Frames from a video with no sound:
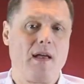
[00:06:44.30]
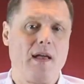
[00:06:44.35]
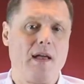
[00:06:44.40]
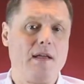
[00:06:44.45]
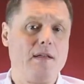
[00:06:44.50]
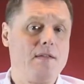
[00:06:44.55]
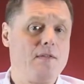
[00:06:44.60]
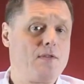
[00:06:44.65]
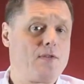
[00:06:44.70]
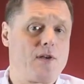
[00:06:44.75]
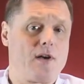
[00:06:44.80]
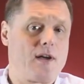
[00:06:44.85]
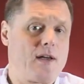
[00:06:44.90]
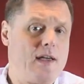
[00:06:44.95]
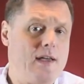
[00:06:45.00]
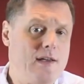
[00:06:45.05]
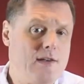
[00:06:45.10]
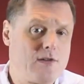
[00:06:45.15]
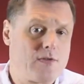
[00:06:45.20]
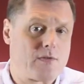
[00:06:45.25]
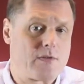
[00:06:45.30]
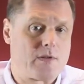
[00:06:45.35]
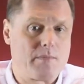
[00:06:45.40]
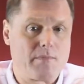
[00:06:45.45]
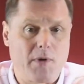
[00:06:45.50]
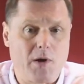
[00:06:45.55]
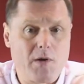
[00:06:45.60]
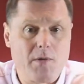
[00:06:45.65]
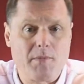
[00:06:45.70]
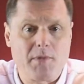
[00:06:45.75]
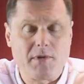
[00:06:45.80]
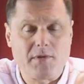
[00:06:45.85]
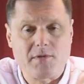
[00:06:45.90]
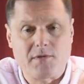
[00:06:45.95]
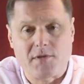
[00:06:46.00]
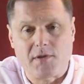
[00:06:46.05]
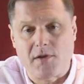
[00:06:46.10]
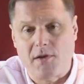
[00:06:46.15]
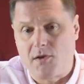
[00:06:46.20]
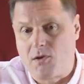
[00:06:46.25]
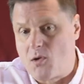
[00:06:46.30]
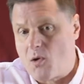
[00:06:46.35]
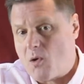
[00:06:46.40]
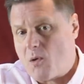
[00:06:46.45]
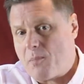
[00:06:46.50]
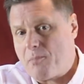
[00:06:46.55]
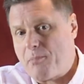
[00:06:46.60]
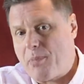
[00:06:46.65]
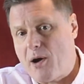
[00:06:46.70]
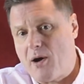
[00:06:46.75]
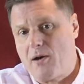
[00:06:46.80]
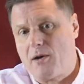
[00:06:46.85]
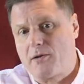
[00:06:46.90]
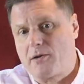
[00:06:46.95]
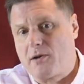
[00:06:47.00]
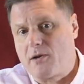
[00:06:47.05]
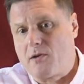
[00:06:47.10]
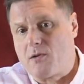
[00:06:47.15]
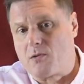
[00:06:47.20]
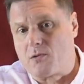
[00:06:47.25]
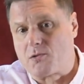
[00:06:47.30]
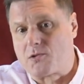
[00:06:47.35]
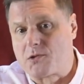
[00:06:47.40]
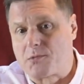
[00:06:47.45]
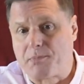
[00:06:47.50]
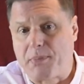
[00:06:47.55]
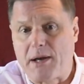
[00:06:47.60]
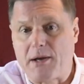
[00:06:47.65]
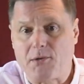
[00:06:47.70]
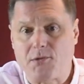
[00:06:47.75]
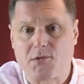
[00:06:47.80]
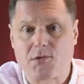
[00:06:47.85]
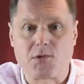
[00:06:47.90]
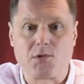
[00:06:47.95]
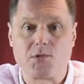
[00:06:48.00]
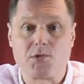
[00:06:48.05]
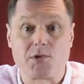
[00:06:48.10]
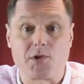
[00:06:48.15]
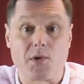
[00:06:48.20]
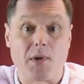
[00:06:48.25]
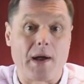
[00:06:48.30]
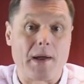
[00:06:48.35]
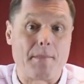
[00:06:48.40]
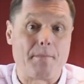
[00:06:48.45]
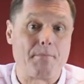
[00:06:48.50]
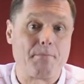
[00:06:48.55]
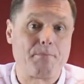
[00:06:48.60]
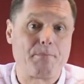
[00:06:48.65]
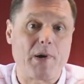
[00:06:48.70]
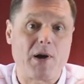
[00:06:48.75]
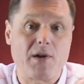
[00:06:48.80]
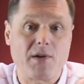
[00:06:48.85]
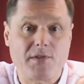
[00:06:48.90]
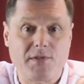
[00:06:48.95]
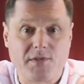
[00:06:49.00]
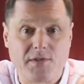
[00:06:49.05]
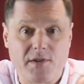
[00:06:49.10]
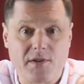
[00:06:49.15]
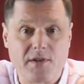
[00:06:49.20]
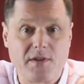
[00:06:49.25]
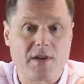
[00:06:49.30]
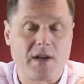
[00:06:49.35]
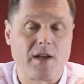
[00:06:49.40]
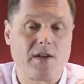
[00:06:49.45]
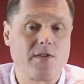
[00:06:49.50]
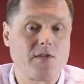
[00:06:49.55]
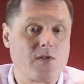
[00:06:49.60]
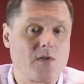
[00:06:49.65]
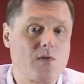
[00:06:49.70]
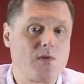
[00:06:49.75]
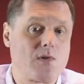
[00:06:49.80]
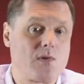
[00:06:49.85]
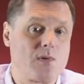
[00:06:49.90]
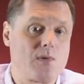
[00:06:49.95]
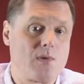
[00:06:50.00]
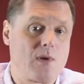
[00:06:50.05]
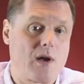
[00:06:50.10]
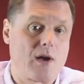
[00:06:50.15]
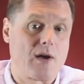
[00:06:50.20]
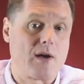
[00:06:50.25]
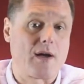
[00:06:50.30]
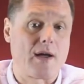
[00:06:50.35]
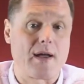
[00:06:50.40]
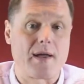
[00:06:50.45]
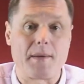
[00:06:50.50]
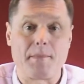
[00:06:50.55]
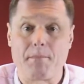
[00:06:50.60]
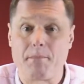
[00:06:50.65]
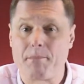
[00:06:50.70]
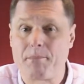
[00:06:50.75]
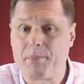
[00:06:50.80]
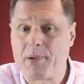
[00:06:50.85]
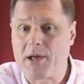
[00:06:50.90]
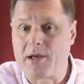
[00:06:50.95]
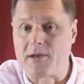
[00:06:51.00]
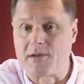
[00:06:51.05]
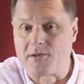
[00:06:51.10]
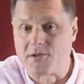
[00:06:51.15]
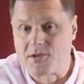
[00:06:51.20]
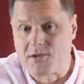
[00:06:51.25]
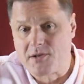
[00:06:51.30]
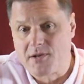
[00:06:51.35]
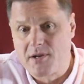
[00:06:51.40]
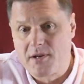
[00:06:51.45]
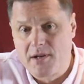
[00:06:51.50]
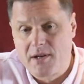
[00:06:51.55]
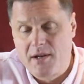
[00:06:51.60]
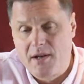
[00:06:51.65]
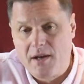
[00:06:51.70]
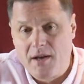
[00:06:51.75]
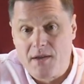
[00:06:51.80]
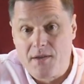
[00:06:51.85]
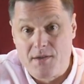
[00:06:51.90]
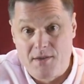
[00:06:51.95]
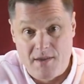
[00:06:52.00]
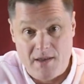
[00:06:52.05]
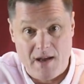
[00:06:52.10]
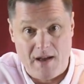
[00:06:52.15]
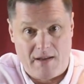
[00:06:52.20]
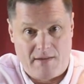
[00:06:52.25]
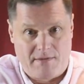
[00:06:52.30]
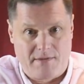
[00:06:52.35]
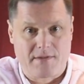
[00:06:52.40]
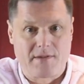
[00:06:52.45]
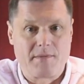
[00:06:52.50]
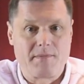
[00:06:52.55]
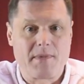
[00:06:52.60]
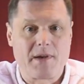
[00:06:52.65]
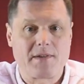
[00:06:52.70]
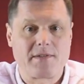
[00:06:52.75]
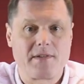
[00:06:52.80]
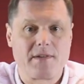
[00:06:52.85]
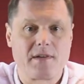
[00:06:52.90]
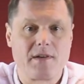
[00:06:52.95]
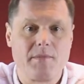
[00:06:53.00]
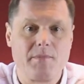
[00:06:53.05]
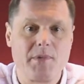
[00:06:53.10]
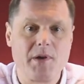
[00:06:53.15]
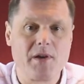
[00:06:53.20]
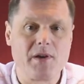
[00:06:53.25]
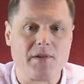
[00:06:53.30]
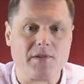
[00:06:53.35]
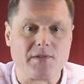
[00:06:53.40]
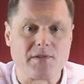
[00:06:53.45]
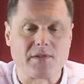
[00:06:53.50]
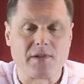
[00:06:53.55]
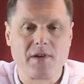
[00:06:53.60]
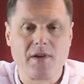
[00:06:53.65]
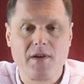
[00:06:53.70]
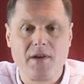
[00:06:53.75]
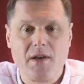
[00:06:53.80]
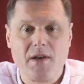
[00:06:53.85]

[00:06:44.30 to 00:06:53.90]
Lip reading: In the heat of the moment, your partner or spouse calls you a bastard and you call her a bitch. That's domestic abuse.